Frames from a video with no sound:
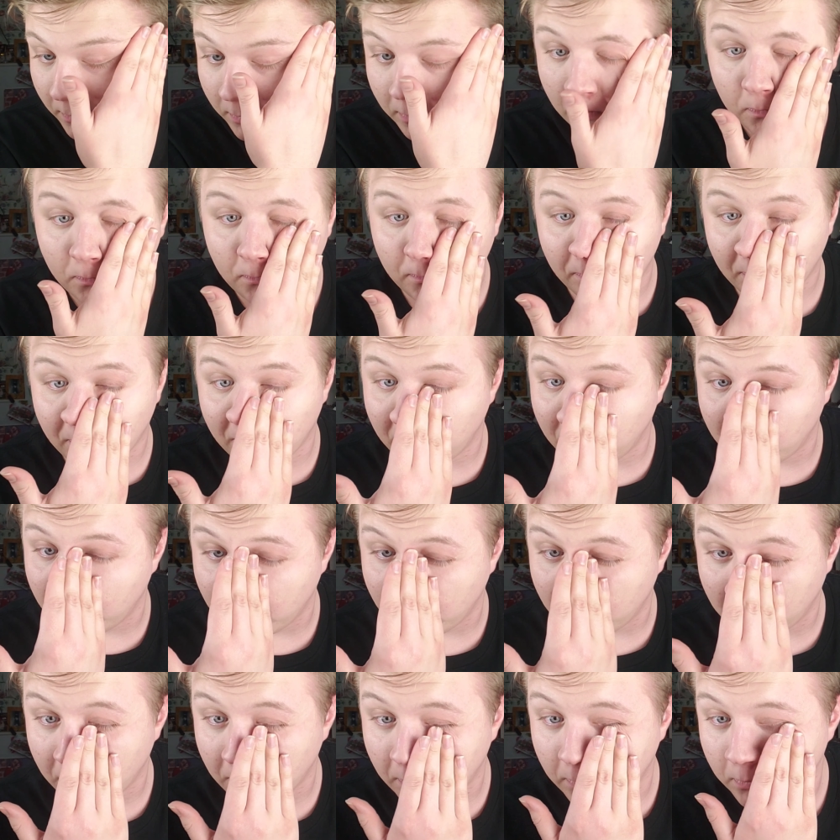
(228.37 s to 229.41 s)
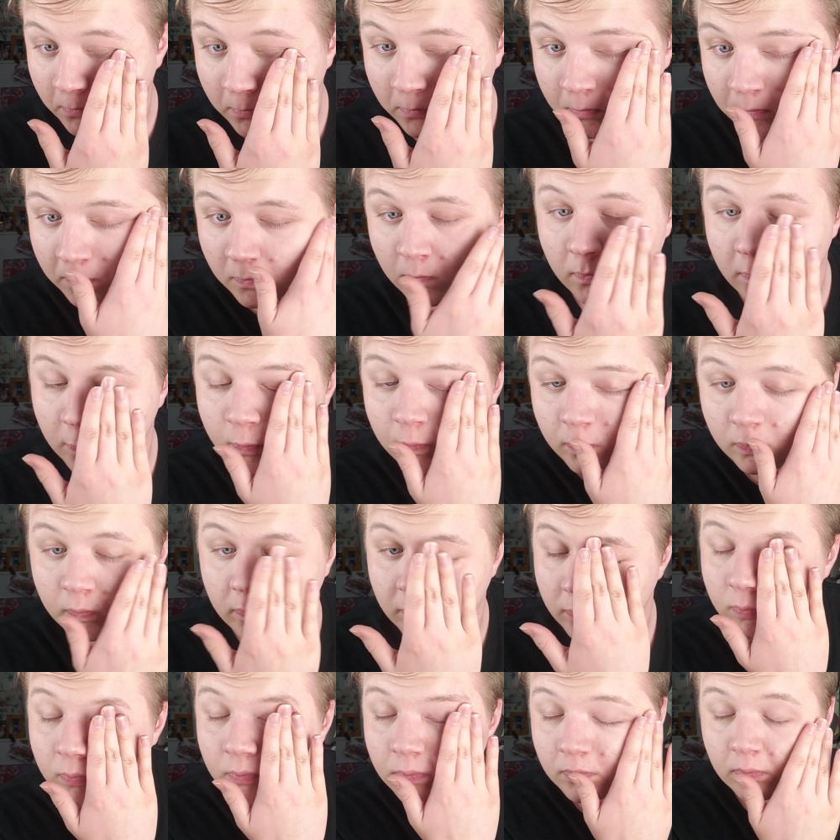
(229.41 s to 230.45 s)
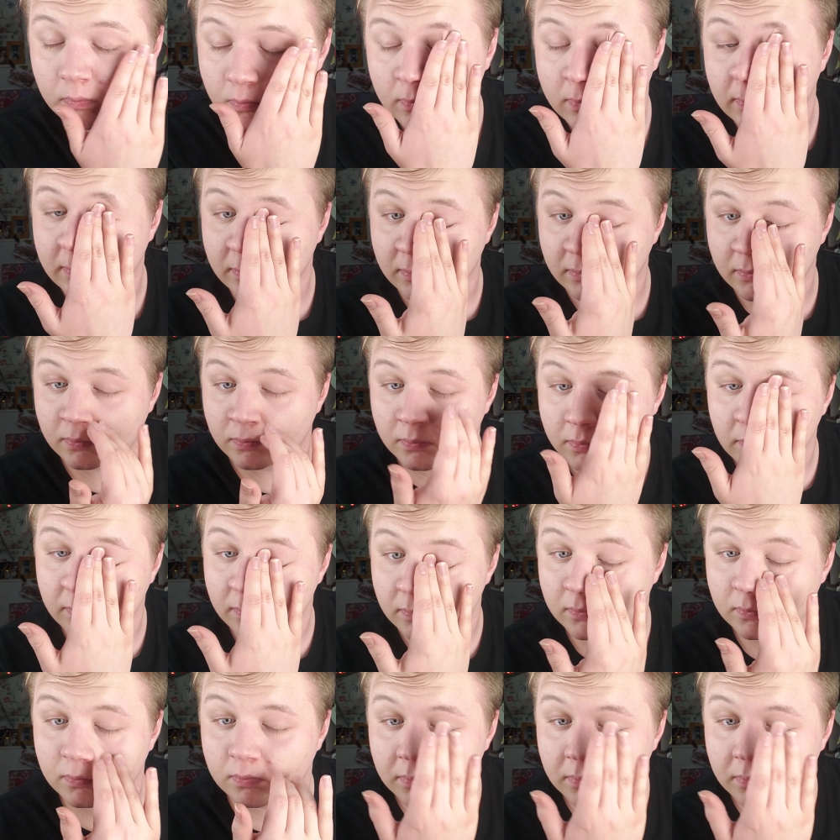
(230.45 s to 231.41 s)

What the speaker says: I say I was a wannabe. Some people still call me emo,